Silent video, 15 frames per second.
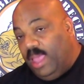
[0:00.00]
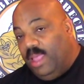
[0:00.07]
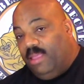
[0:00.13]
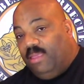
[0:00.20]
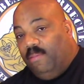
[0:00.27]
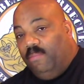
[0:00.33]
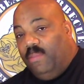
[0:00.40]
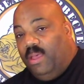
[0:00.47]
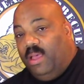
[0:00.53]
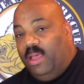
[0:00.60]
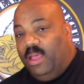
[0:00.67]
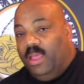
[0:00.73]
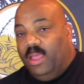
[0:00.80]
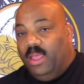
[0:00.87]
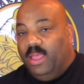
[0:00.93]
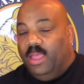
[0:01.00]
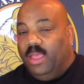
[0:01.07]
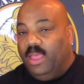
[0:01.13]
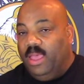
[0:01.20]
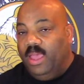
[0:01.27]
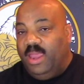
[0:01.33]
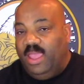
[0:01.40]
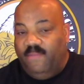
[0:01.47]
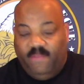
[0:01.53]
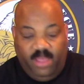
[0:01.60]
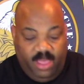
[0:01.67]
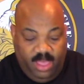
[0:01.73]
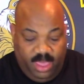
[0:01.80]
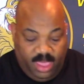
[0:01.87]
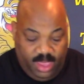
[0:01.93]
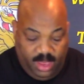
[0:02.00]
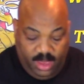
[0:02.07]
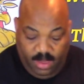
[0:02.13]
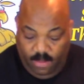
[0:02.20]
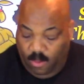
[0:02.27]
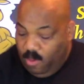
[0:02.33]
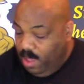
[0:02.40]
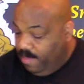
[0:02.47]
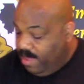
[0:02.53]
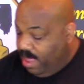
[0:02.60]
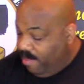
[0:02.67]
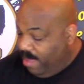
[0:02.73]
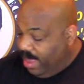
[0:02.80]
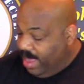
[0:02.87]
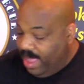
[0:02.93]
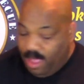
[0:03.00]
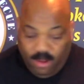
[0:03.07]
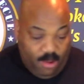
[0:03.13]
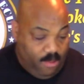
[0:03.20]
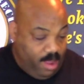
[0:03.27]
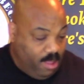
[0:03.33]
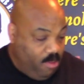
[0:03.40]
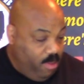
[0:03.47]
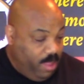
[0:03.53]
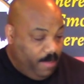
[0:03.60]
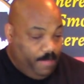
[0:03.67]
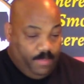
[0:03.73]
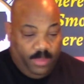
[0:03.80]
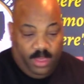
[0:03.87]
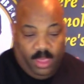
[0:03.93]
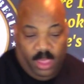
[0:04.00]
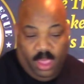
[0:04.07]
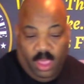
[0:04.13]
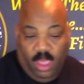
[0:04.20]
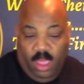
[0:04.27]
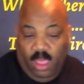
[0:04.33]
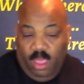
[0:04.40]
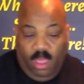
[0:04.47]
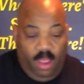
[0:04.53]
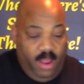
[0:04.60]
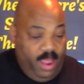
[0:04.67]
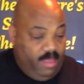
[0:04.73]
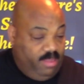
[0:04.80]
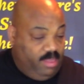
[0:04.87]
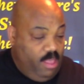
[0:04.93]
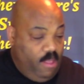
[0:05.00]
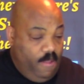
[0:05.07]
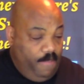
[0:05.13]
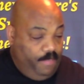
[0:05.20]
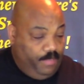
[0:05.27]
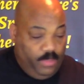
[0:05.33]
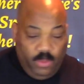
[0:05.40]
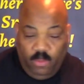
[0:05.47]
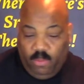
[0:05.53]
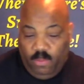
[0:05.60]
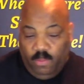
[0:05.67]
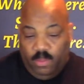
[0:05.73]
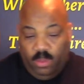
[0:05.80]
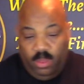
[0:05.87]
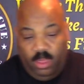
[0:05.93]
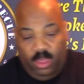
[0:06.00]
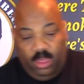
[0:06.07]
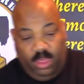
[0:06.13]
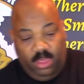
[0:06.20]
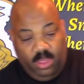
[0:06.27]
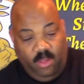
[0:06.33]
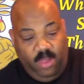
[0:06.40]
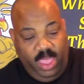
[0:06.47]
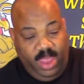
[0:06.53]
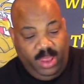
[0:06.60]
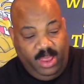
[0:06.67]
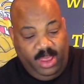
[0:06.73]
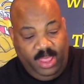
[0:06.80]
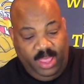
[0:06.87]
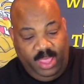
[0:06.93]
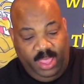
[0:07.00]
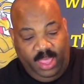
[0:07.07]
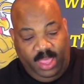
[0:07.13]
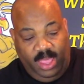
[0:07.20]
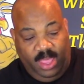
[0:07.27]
and get some uh, good even cooking. Let me wipe down my counter right quick. All right, so let's go ahead and